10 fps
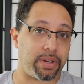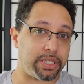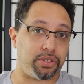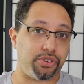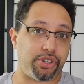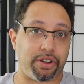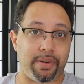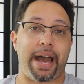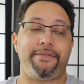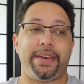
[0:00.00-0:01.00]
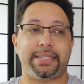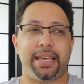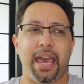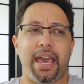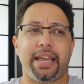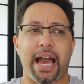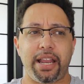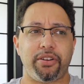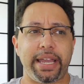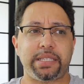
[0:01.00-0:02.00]
resolution graphics, kind
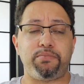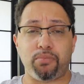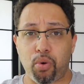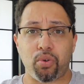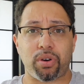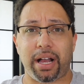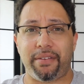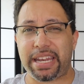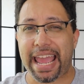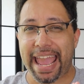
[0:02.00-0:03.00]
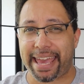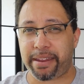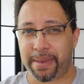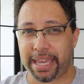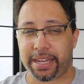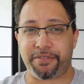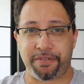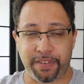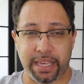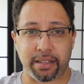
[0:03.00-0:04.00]
of creates more of an animated
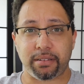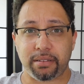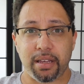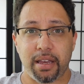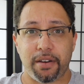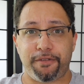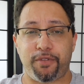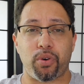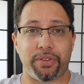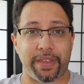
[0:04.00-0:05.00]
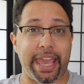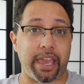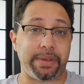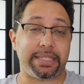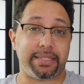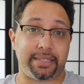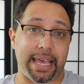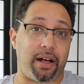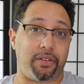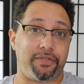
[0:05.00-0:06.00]
feel for the game
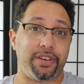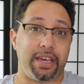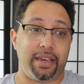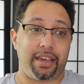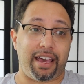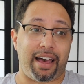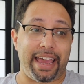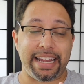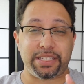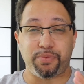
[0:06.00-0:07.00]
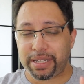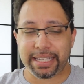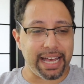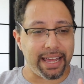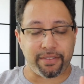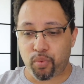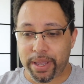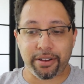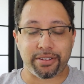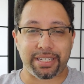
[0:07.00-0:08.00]
itself. And it's really kind of
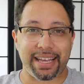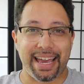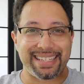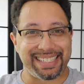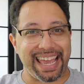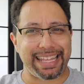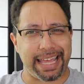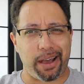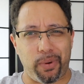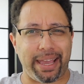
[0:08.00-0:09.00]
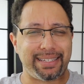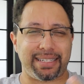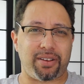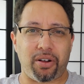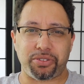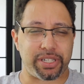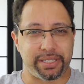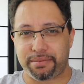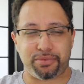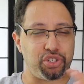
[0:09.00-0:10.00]
weird to kind of say it way because it's all
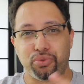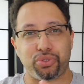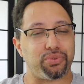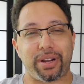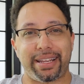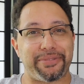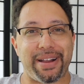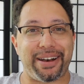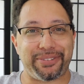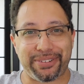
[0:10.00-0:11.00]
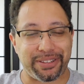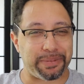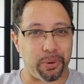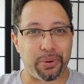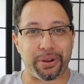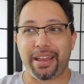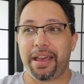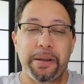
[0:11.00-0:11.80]
just jewels running around on the board.